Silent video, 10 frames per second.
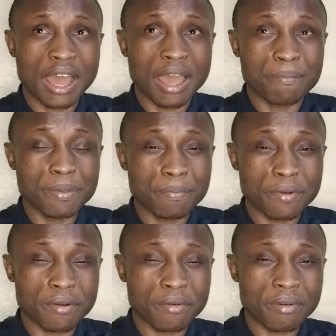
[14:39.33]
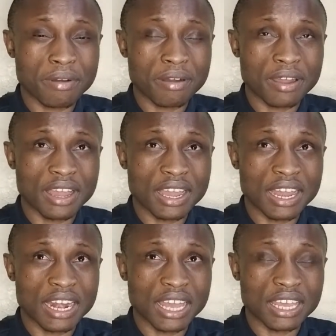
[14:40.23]
uh, people
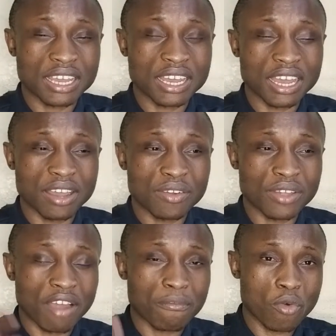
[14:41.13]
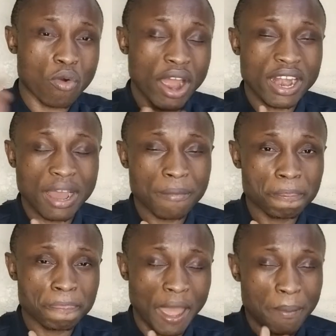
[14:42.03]
uh, like uh, we have
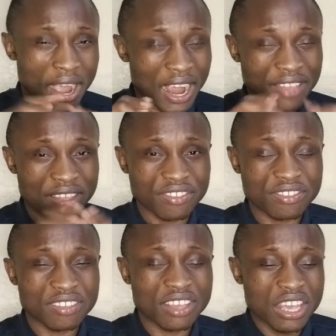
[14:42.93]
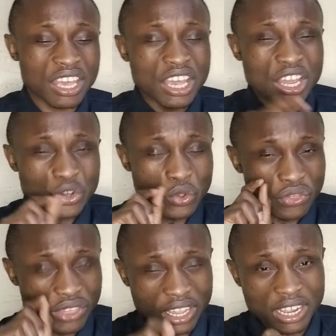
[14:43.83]
Mwana, among others. Do you
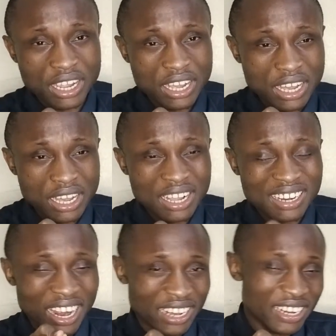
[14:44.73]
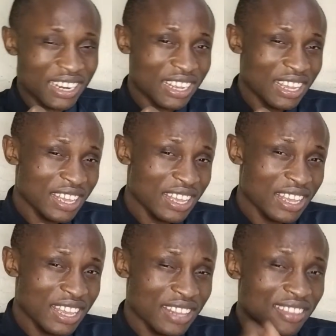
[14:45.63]
think that
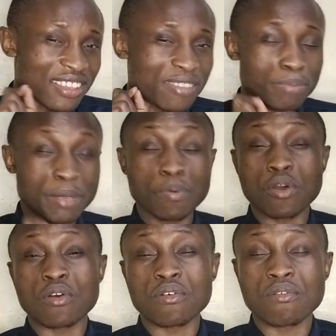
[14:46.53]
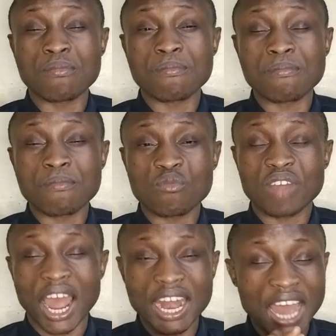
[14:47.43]
these people
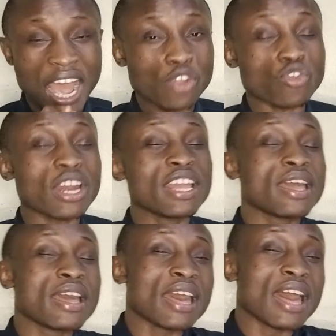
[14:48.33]
can actually